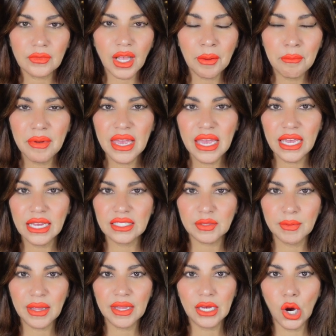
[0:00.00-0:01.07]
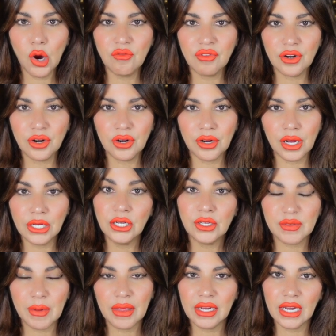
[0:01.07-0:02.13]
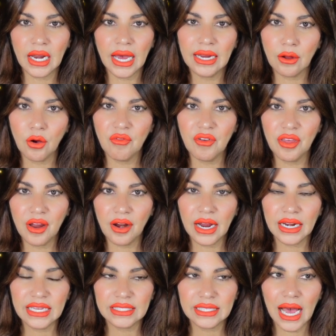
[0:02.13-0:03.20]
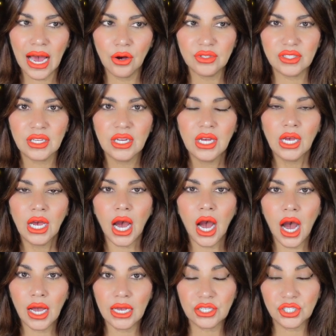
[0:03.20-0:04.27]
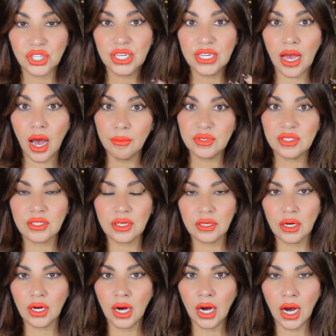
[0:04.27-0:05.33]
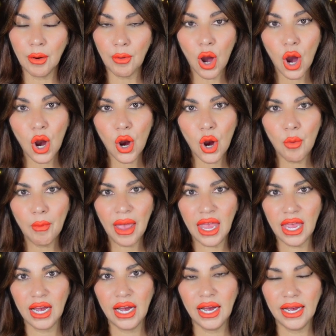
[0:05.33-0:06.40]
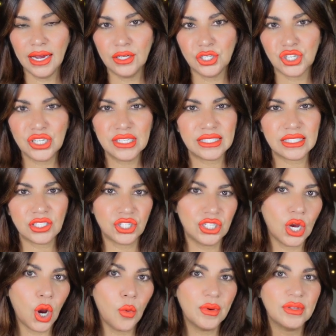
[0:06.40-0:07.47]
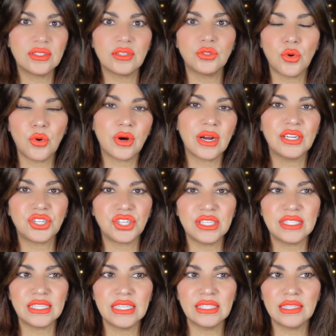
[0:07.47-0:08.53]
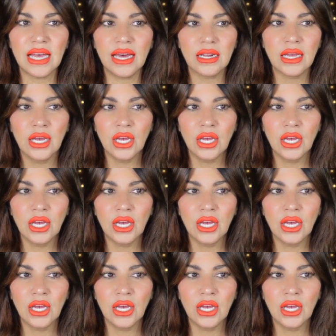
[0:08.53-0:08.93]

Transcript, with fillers: spending the night over there at his house, she comes home and she opens the door and she sees that